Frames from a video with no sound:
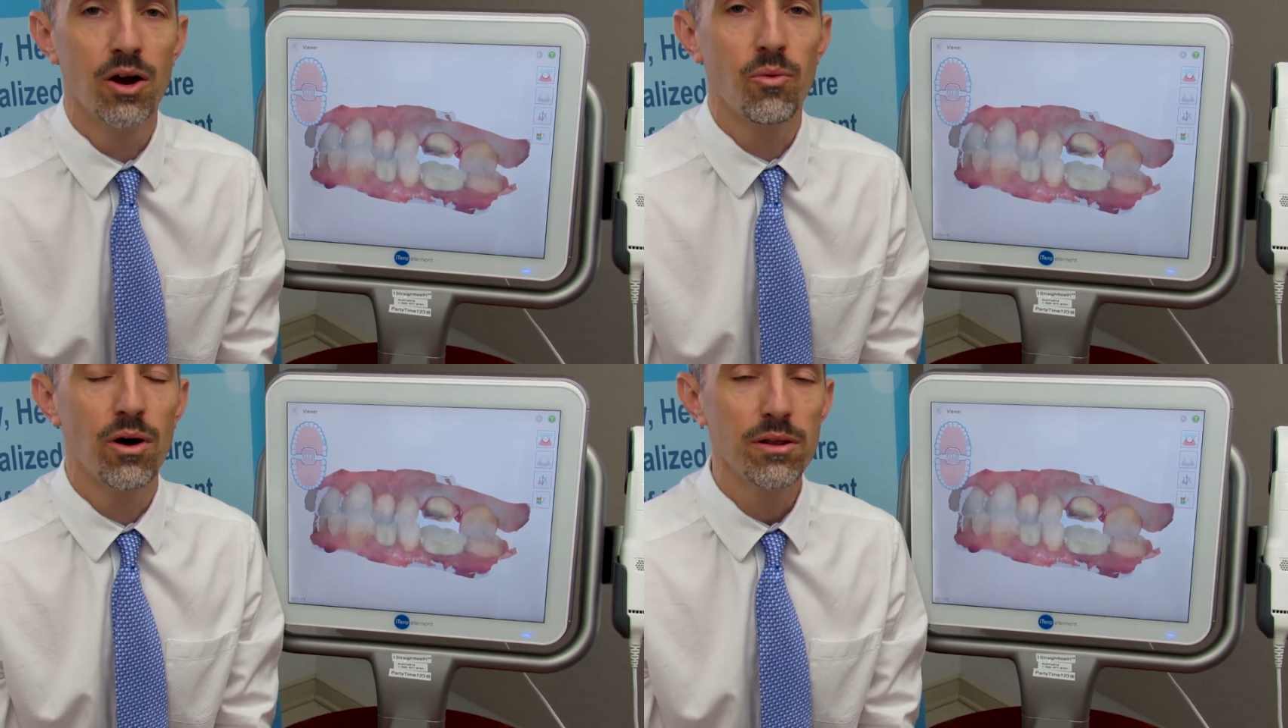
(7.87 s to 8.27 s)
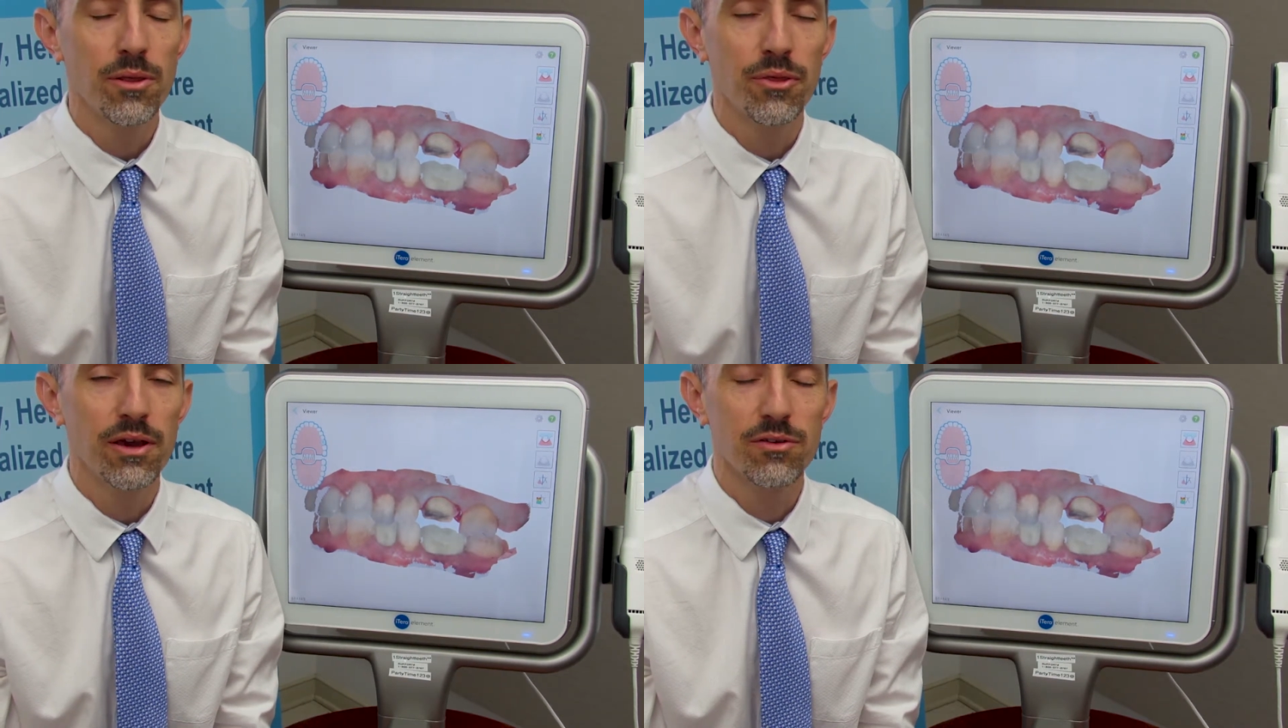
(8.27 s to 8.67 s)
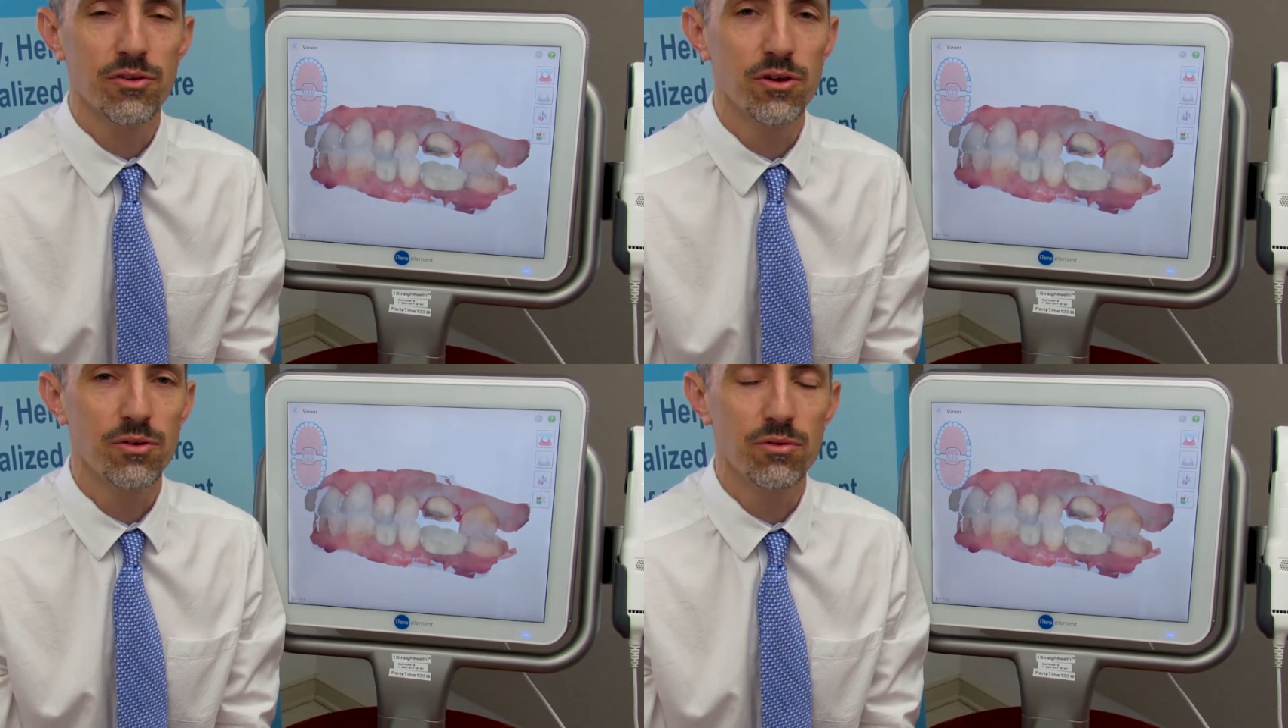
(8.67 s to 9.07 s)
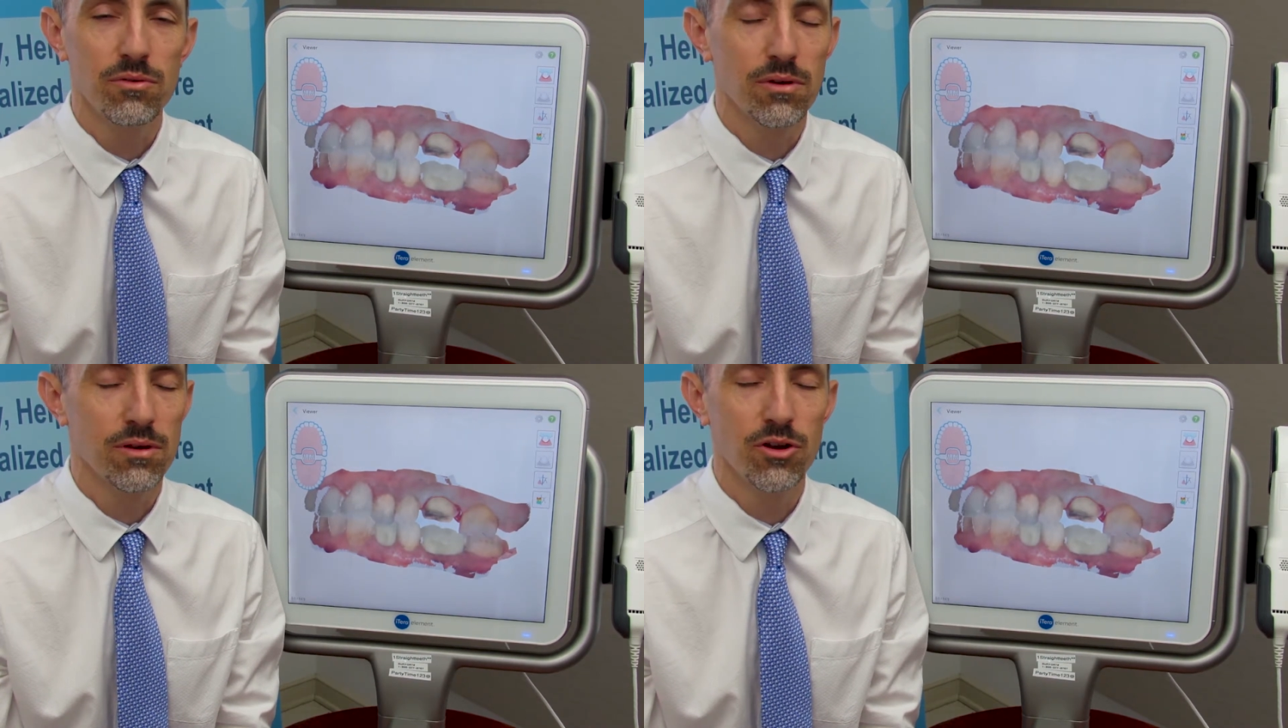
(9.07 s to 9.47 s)
One of the things that
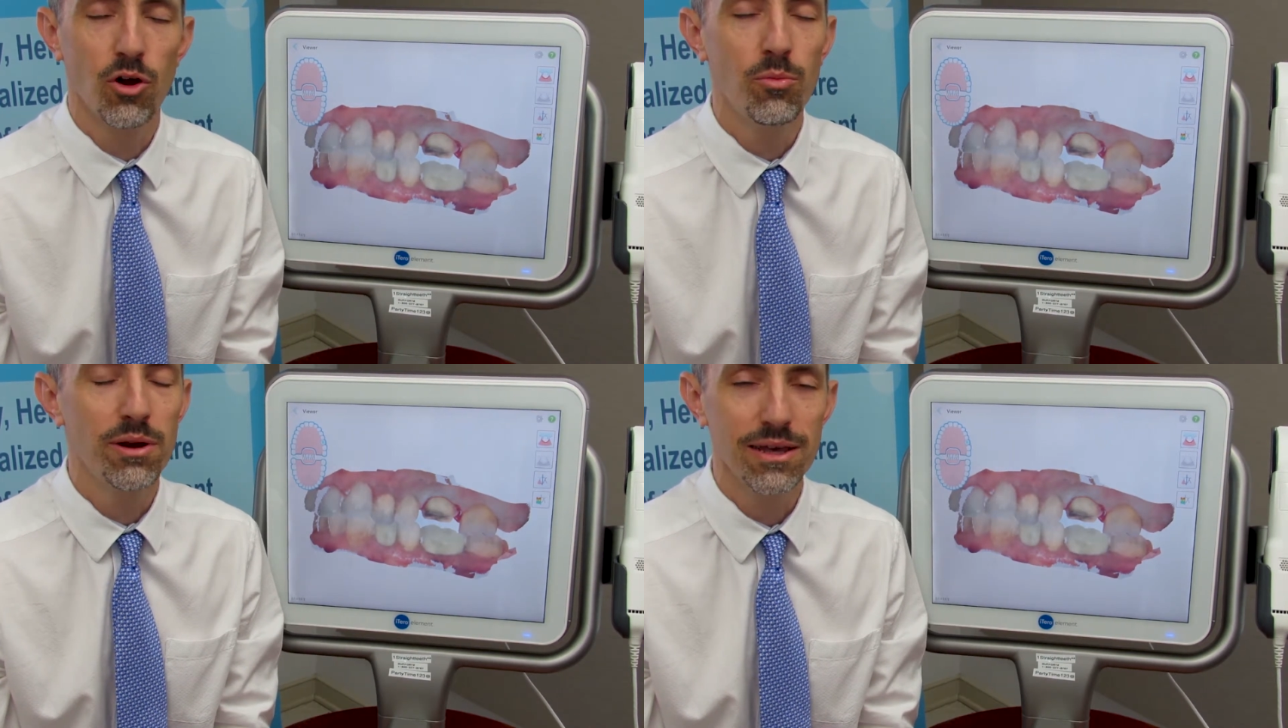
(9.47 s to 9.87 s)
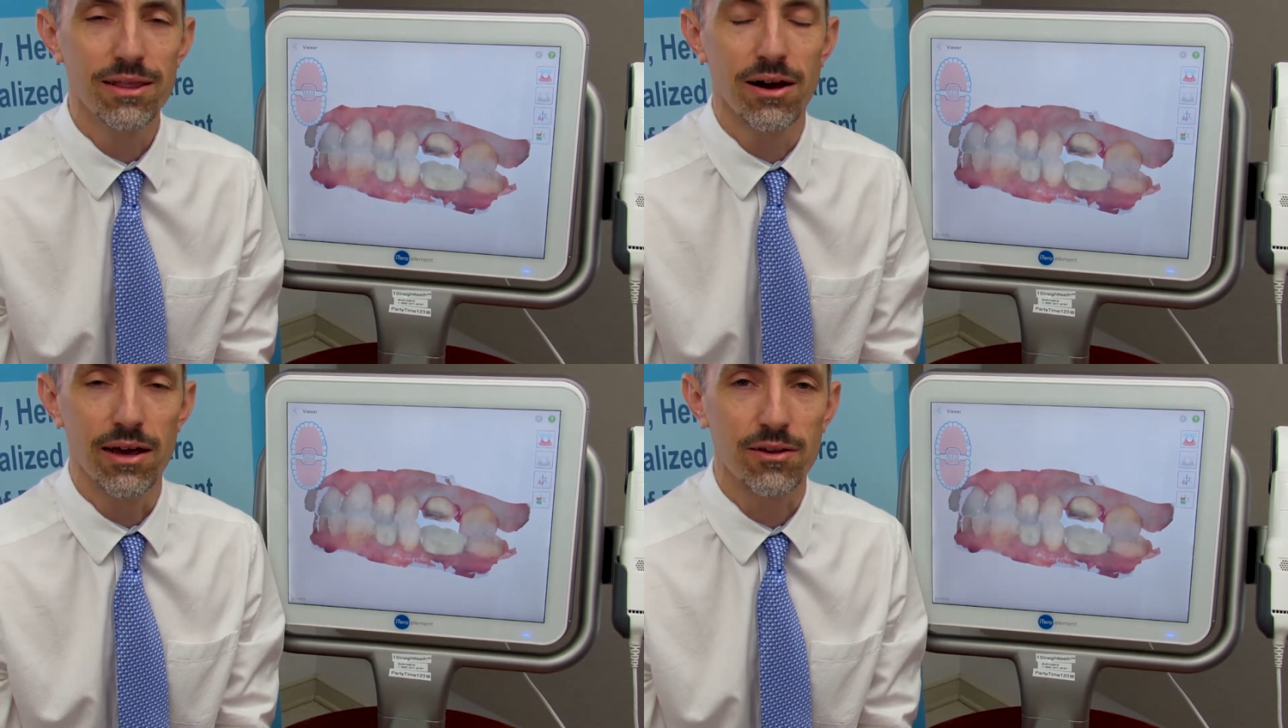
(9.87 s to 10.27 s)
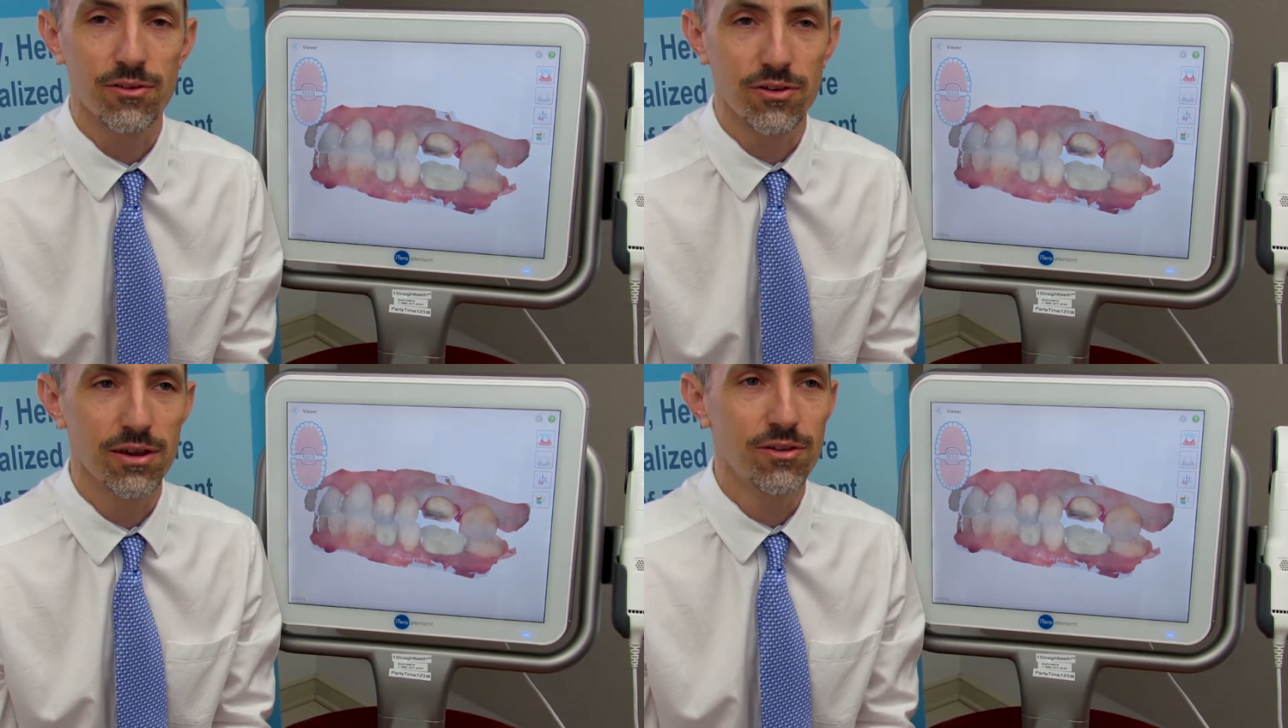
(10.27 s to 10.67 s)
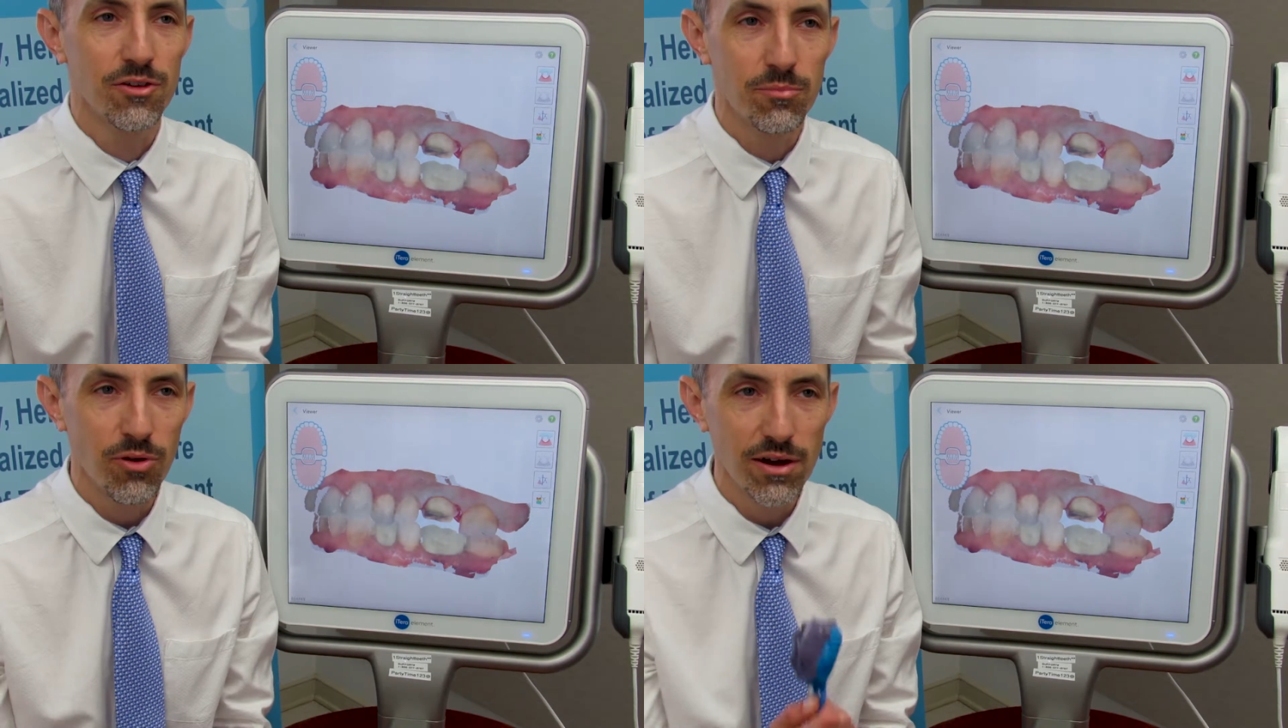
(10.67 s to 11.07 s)
nobody likes is
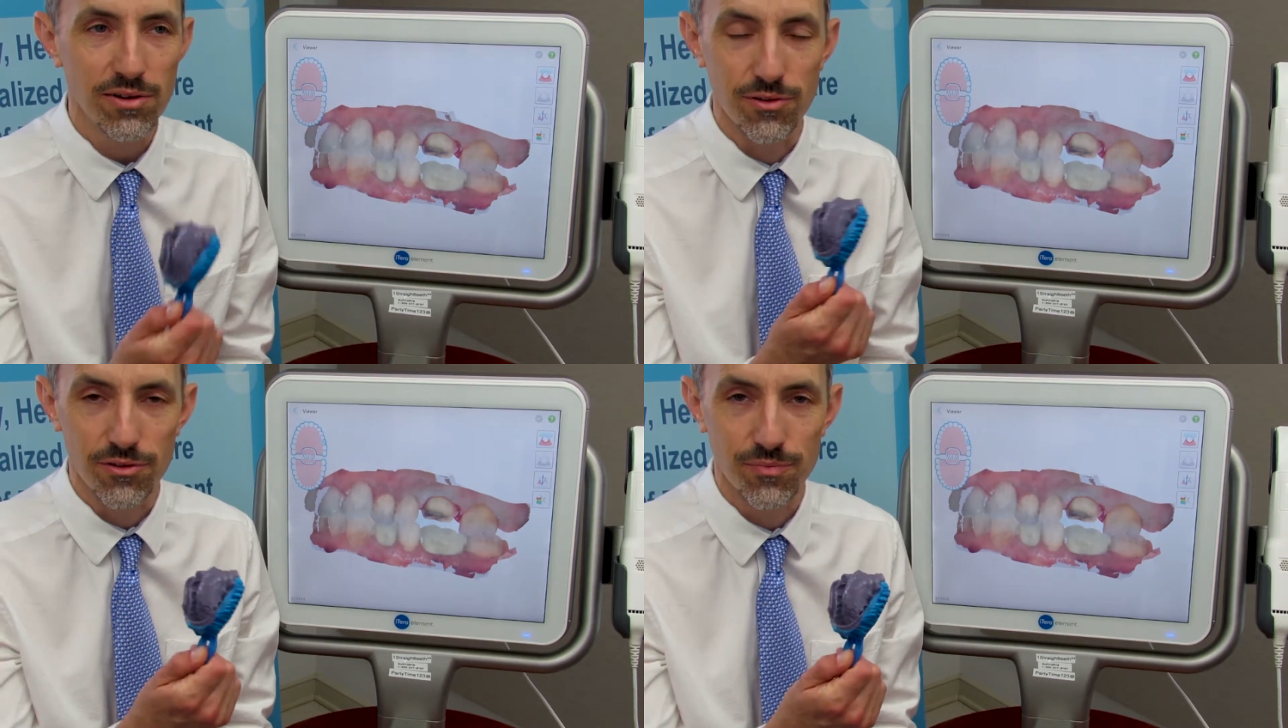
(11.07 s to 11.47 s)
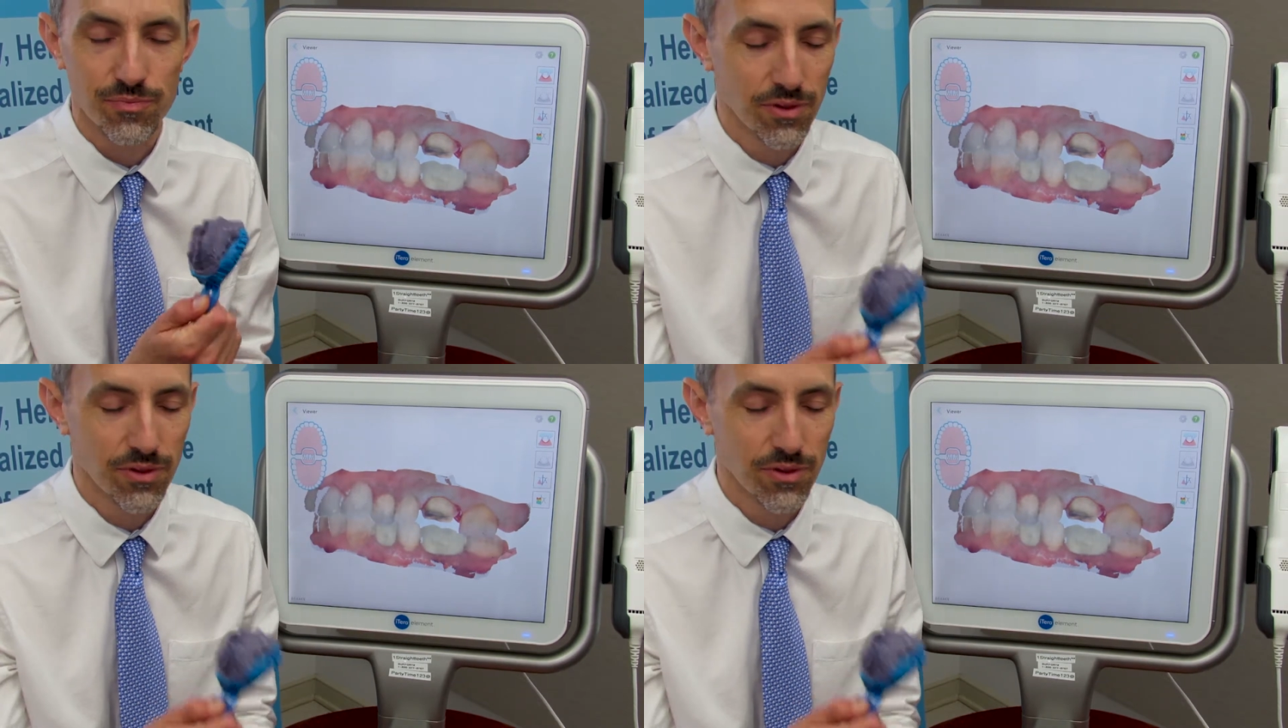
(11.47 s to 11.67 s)
impressions.